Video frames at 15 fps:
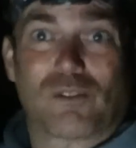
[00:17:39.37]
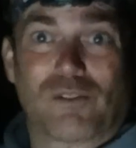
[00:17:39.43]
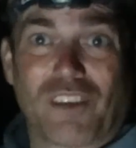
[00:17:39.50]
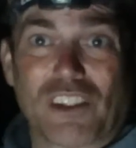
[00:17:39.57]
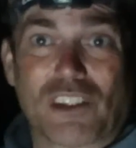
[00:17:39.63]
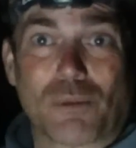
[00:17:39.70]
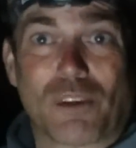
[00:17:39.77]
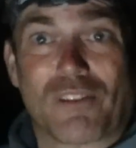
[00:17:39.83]

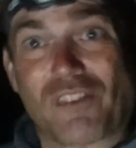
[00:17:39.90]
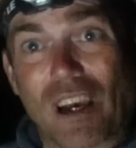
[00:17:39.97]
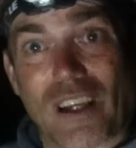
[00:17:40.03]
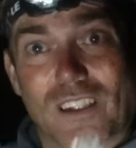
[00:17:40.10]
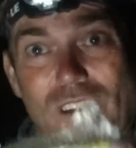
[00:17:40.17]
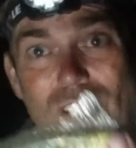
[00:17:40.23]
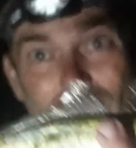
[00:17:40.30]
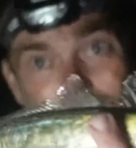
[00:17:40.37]
fishing with
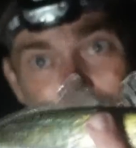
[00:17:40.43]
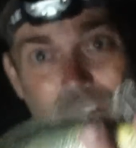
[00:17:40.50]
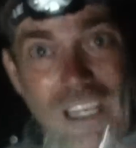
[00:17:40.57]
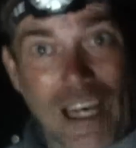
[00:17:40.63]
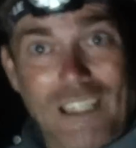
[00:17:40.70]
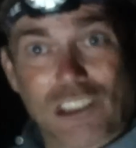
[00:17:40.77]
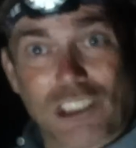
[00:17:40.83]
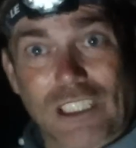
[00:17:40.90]
feathers and I was
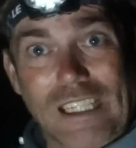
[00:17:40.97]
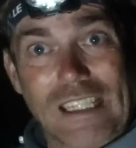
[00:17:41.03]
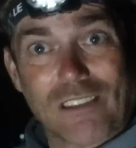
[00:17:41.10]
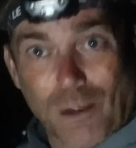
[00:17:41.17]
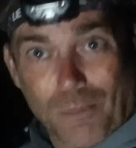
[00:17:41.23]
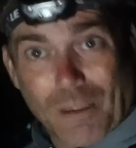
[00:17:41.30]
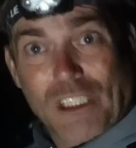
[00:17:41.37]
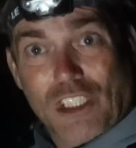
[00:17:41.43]
catching these,
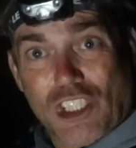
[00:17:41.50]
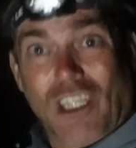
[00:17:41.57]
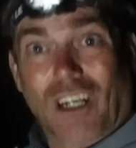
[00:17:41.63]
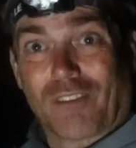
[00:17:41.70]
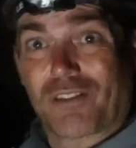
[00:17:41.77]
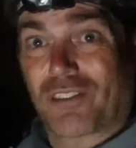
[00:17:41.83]
I'd be chuffed.